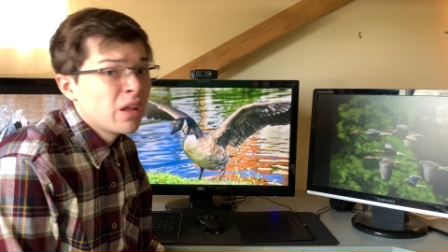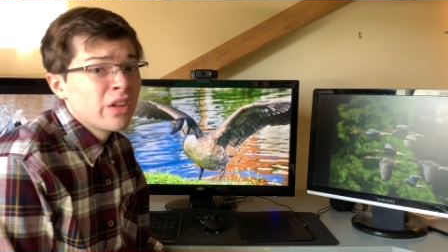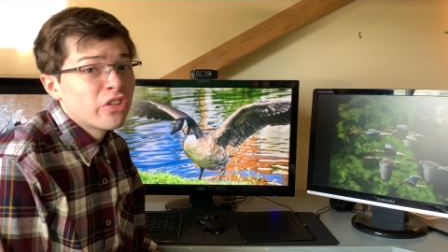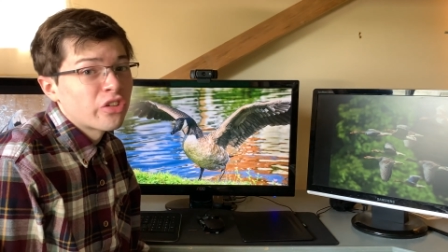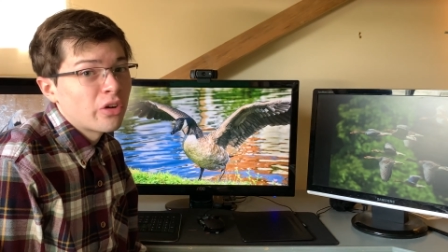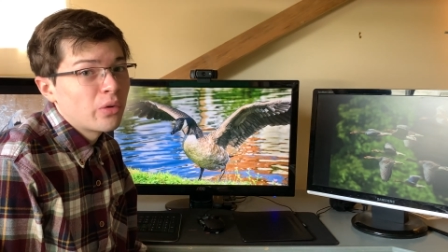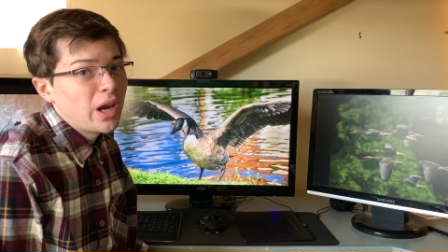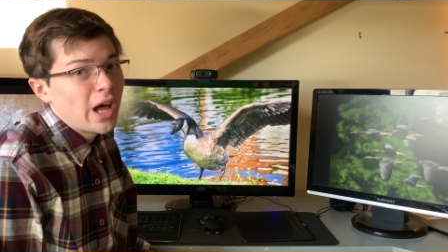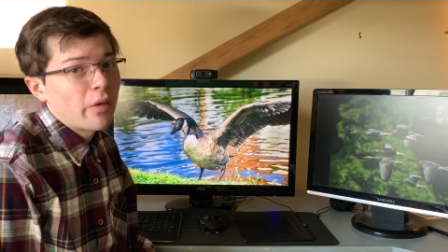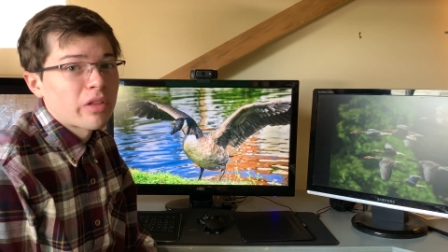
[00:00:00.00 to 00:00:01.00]
So
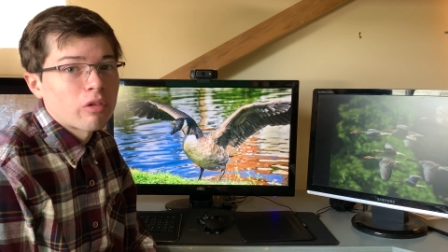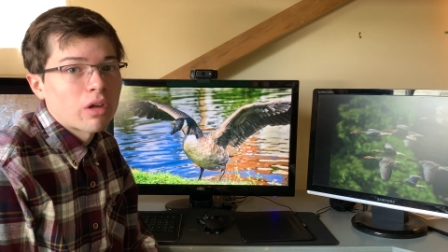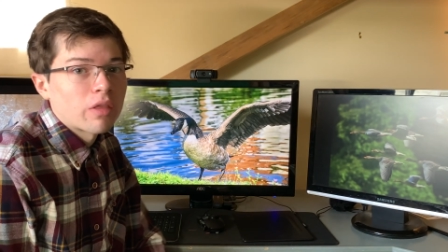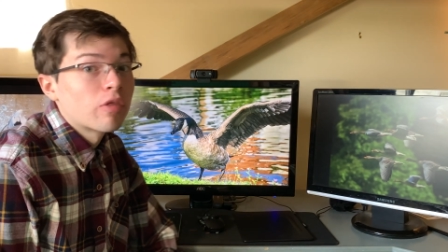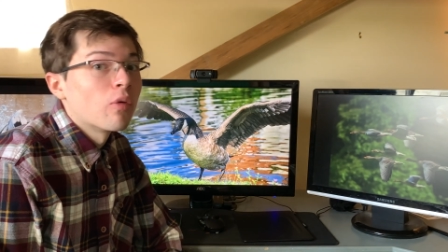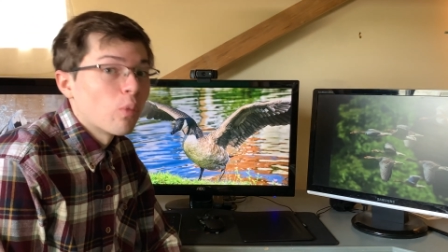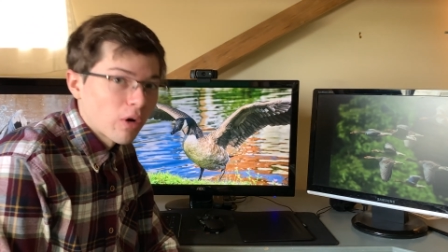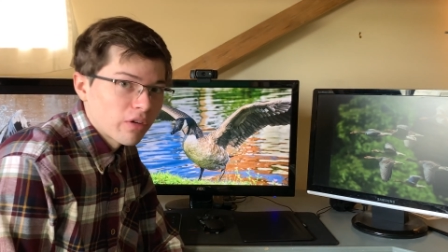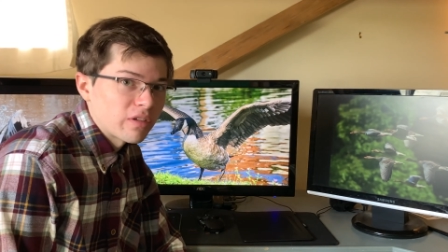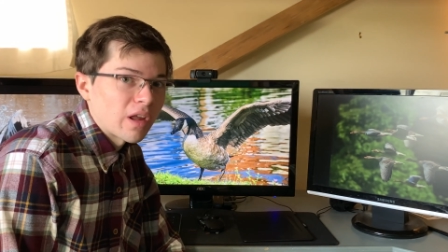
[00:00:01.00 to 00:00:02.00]
now let's look at the
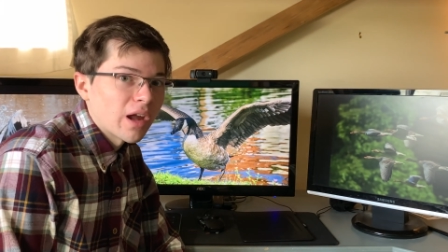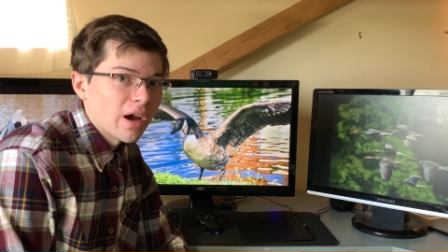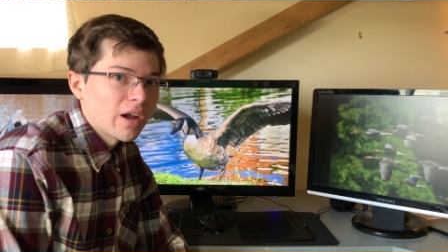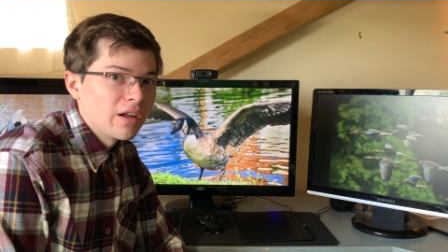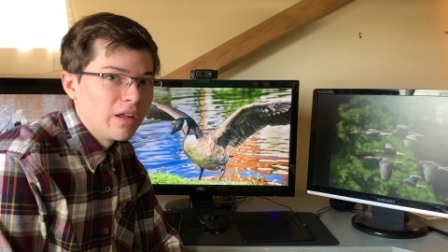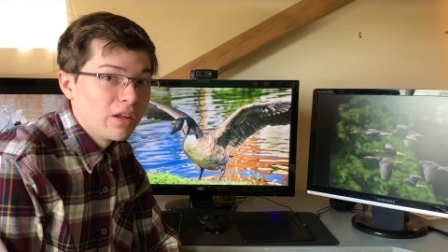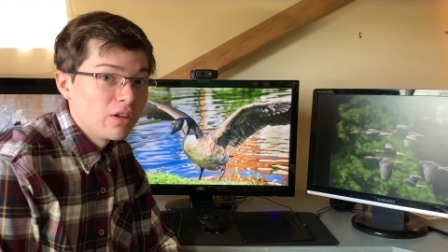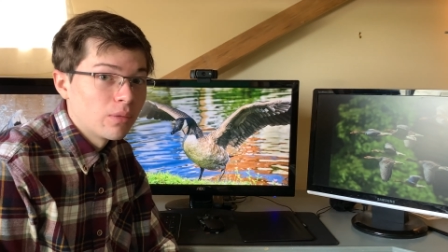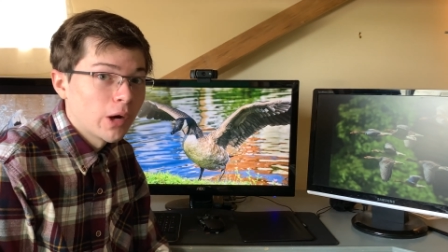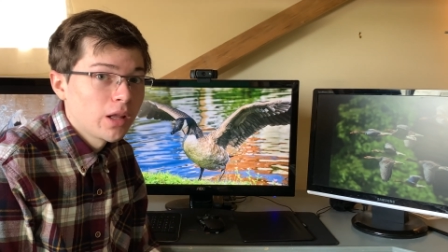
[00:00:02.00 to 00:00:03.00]
worst AI.
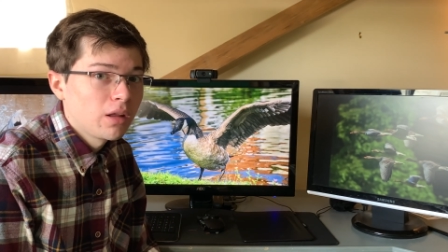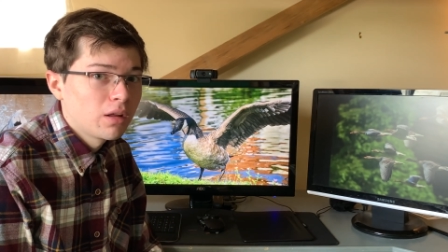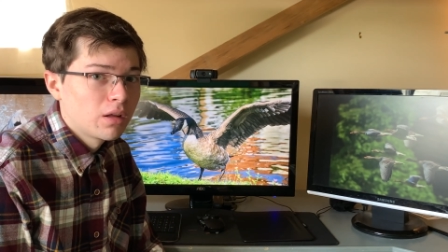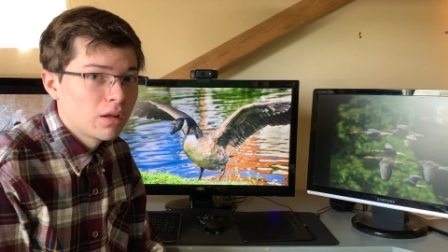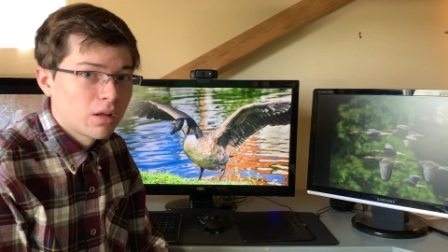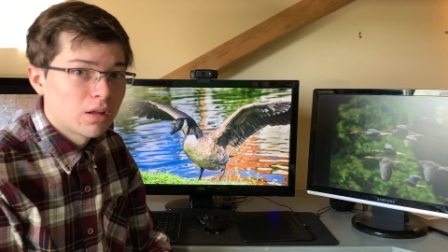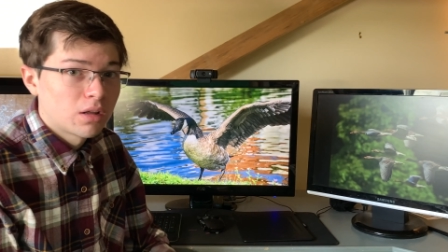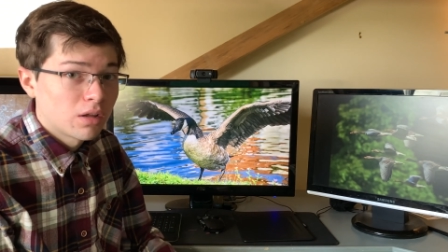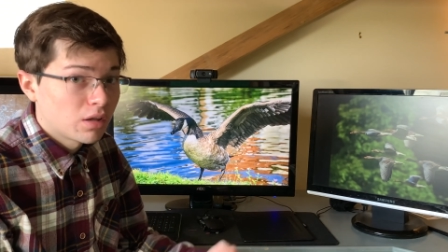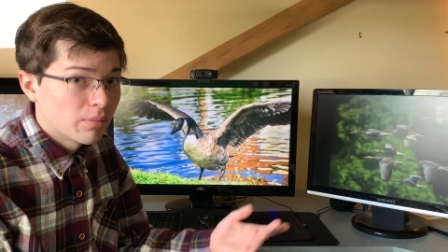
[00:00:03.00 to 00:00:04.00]
You ready?
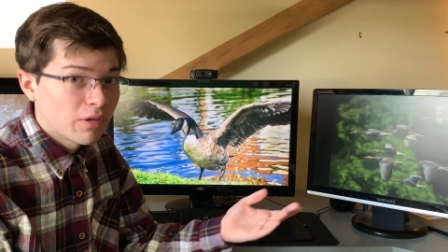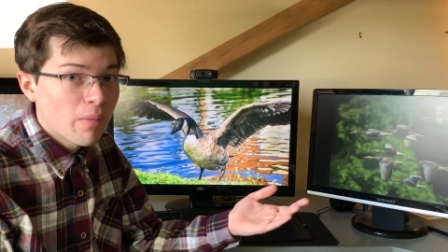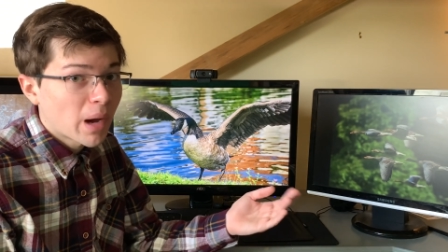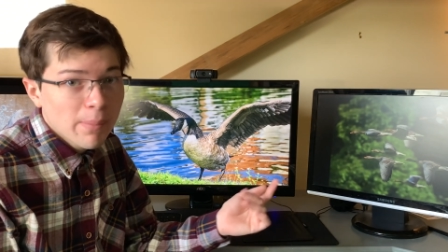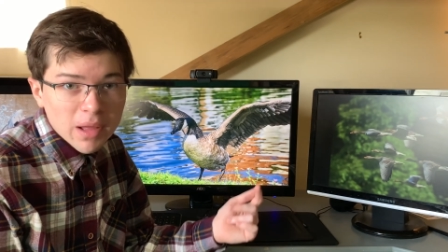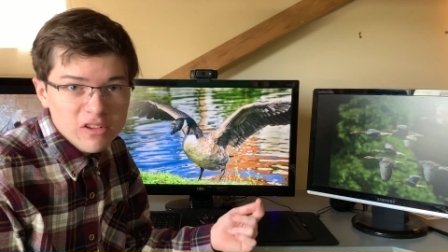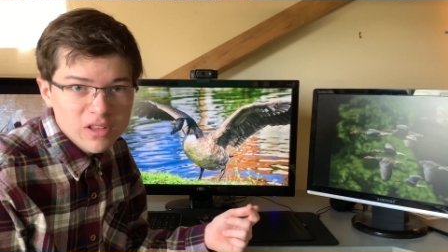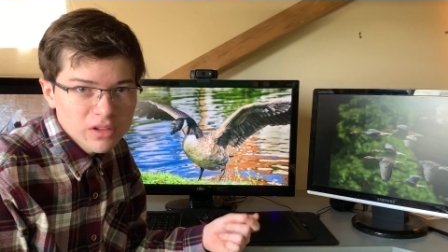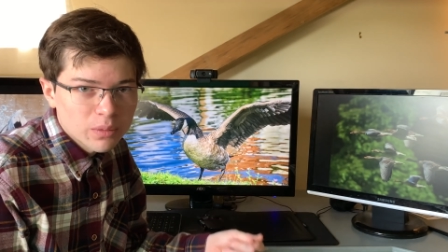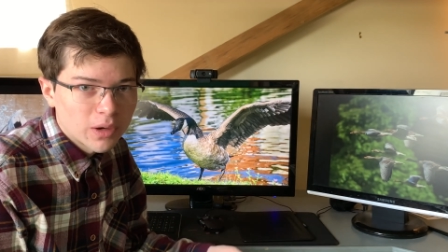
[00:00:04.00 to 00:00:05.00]
You, you might miss
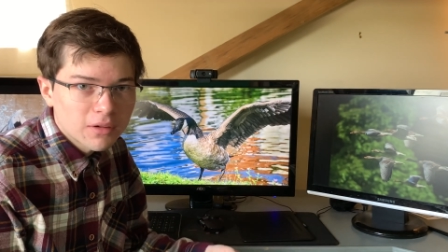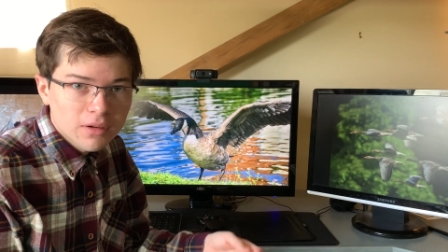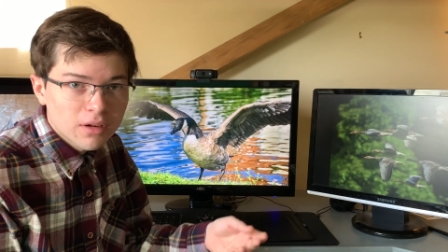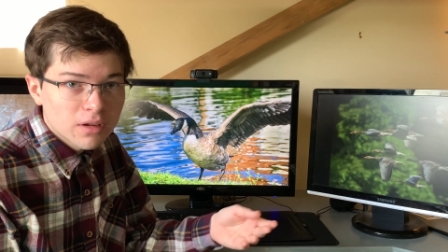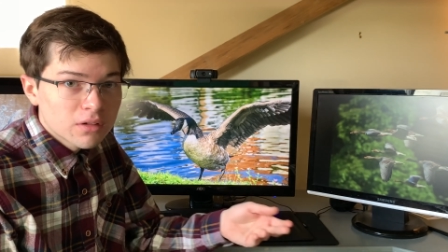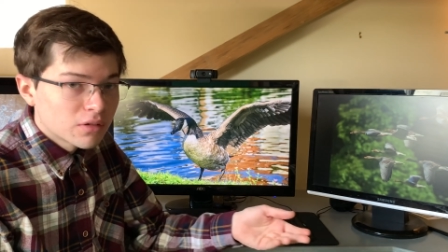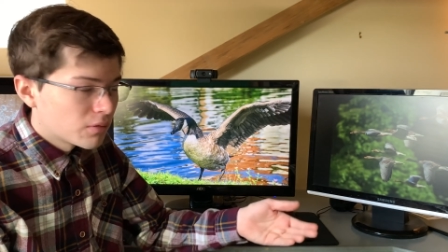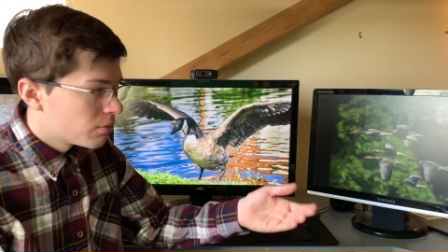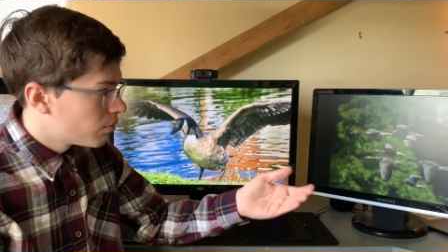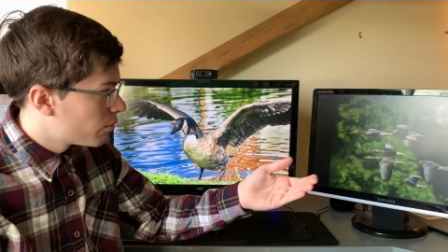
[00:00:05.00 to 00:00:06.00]
this one.
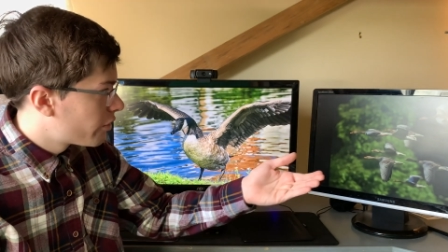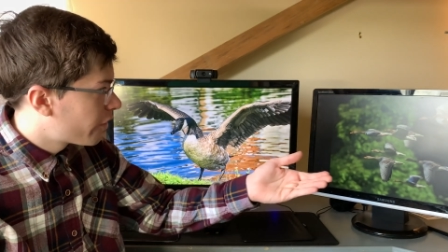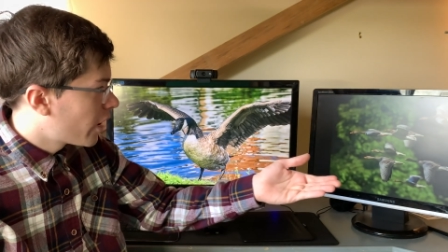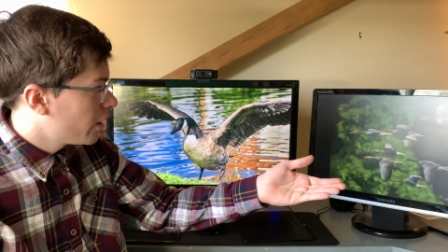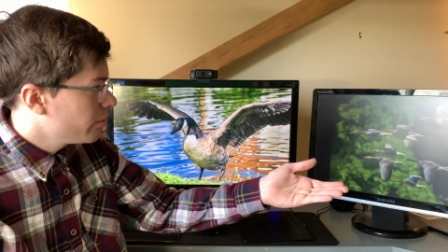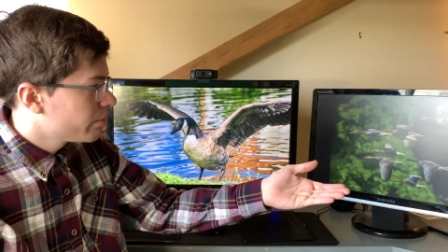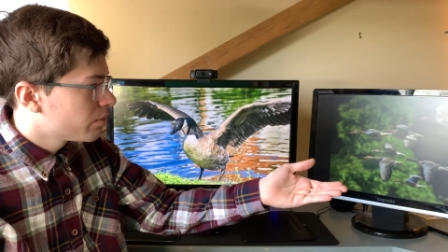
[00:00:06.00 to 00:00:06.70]
Set.